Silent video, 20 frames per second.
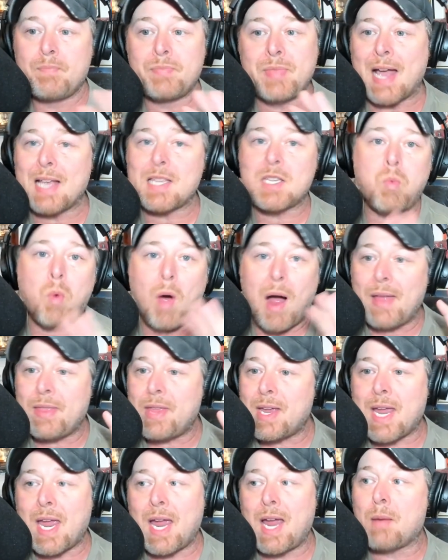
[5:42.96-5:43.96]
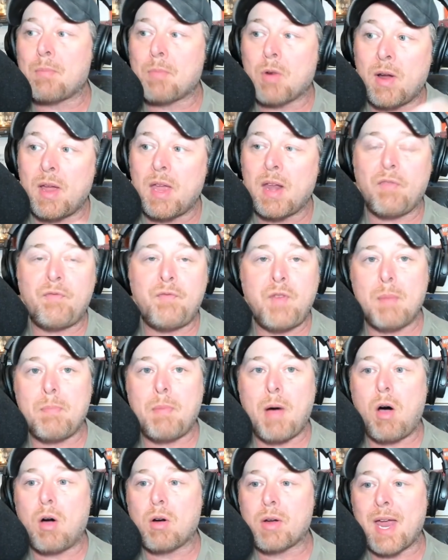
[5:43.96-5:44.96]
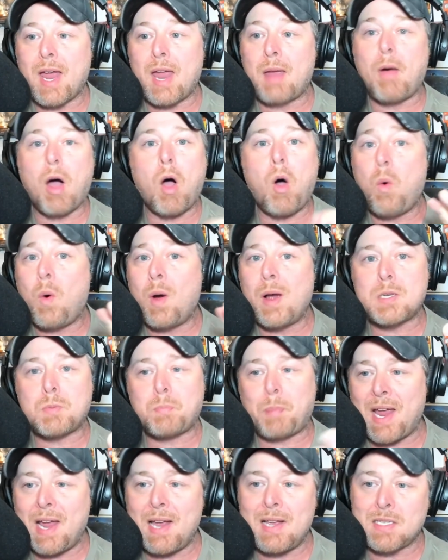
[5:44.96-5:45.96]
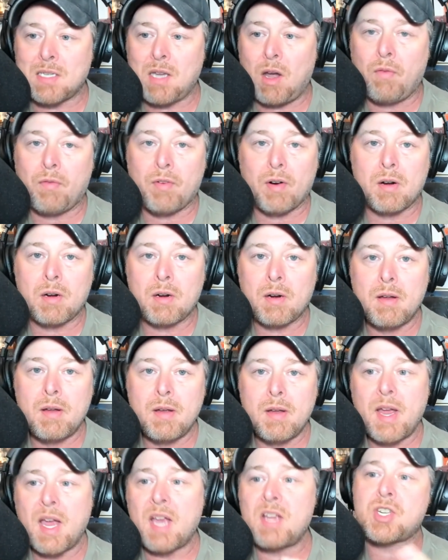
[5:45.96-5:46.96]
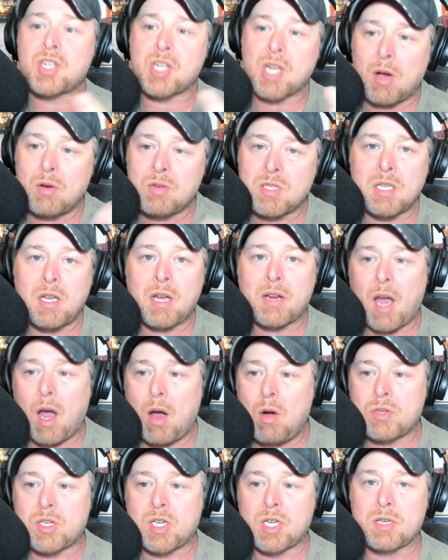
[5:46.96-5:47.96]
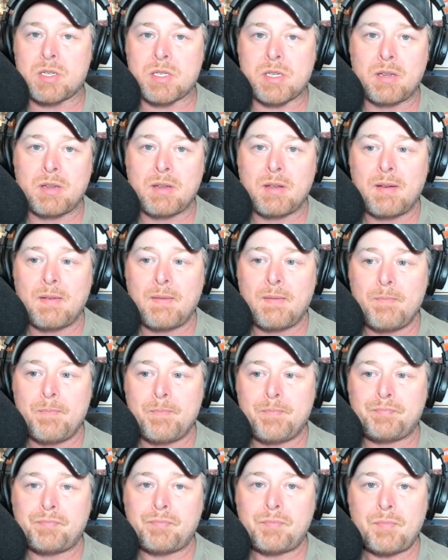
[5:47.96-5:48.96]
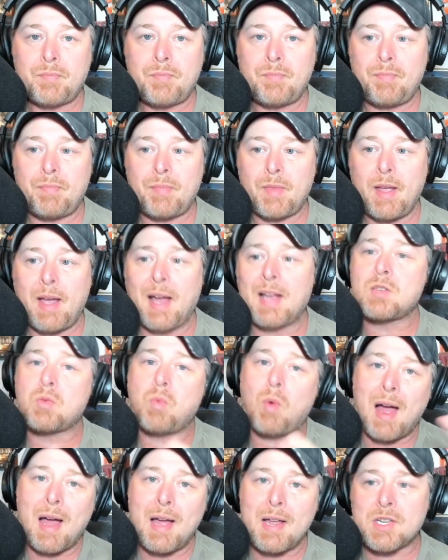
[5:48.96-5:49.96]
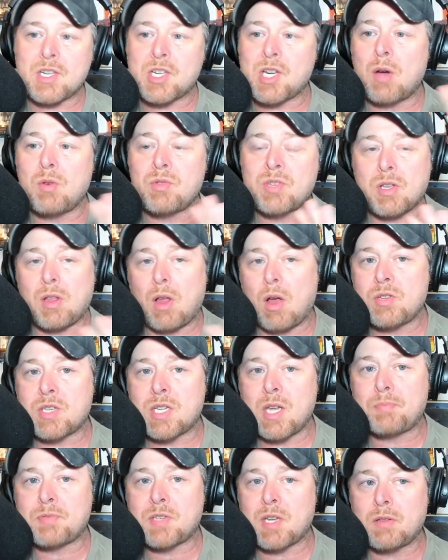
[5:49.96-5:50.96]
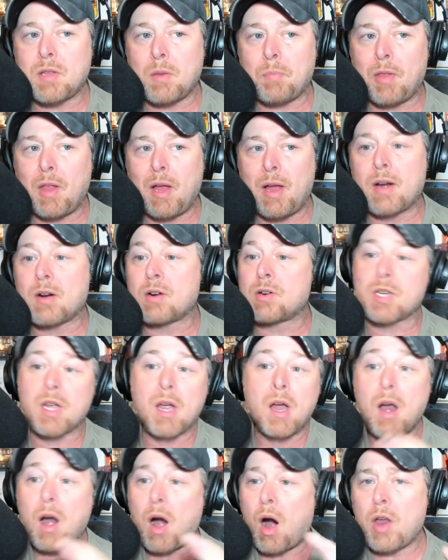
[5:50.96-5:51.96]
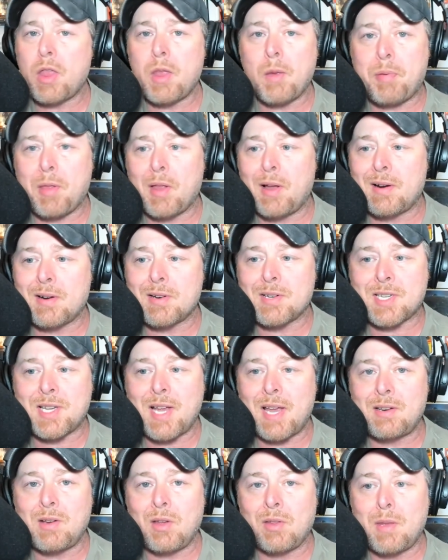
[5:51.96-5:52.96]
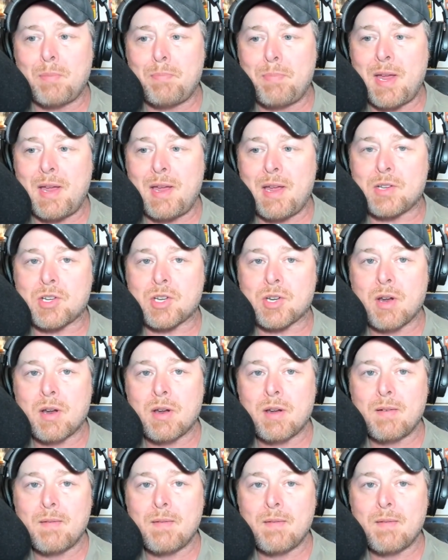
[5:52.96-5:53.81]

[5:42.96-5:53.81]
That's why the camera in a football game always pans over and shows the coaches. That's why it shows close-ups of the players, or the players sitting on the bench,